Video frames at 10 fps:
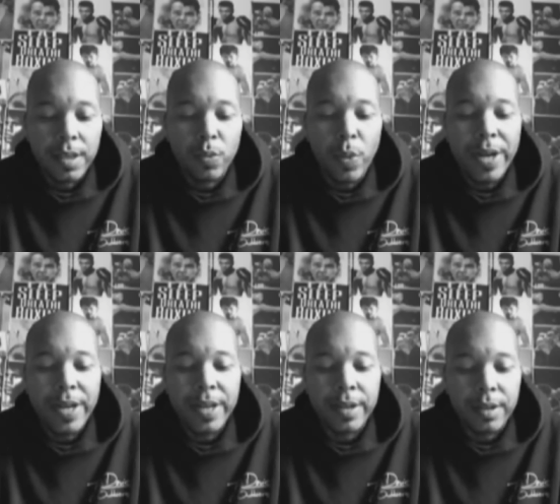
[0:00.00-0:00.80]
he weighed
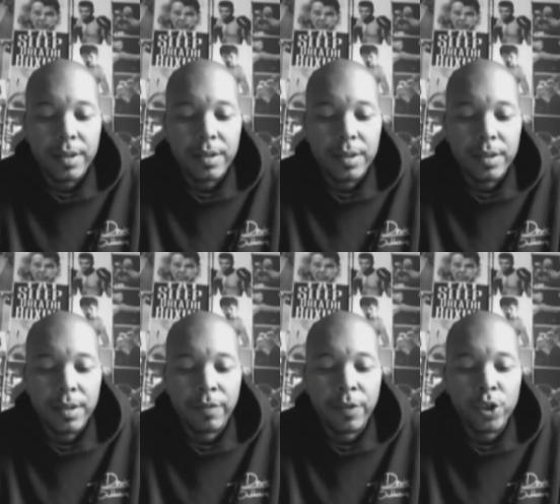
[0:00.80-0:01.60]
in,
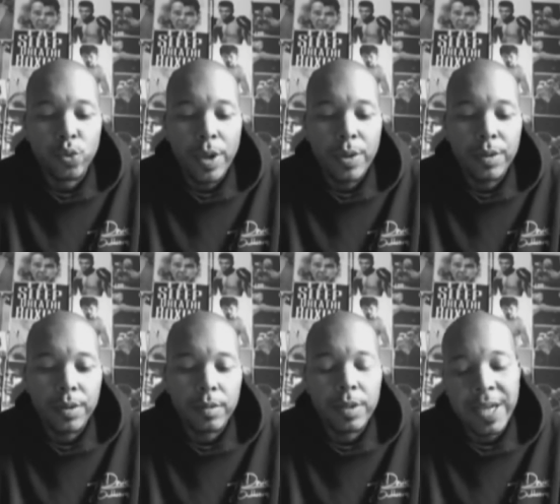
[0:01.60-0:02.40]
the official weight,
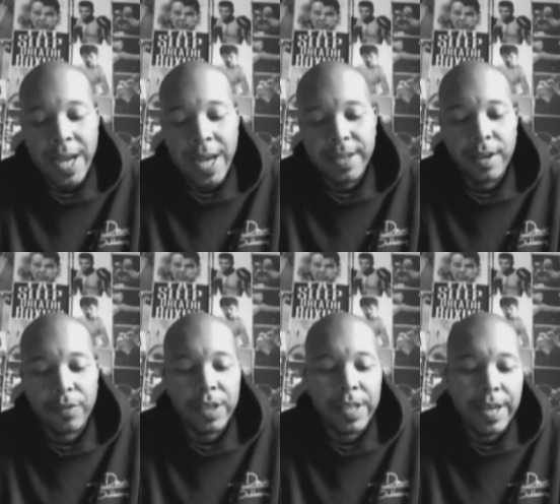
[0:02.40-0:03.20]
Gennady
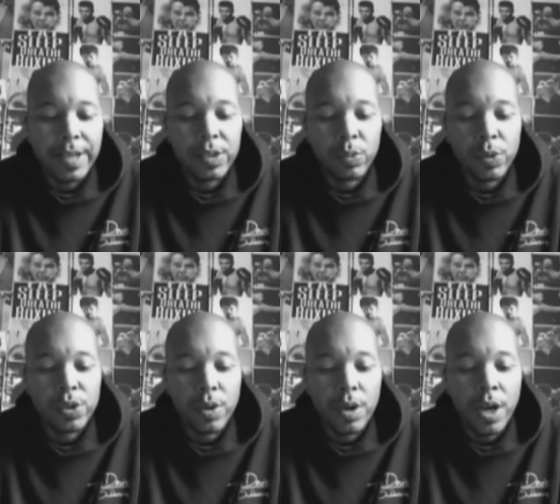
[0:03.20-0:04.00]
Golovkin that is, was
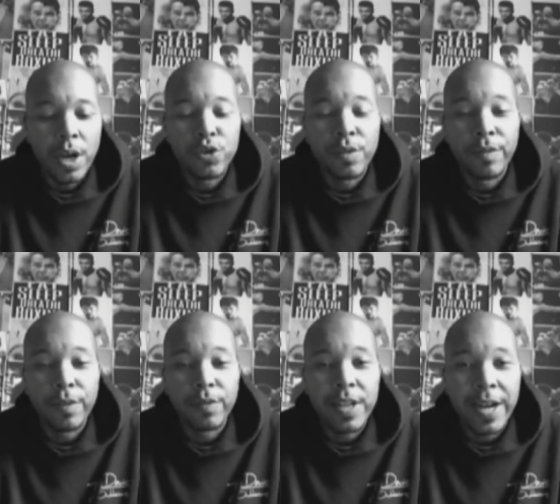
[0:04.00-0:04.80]

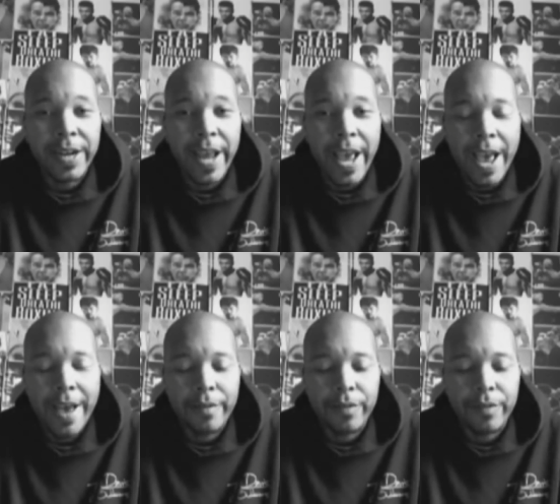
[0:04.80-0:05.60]
159 and a half.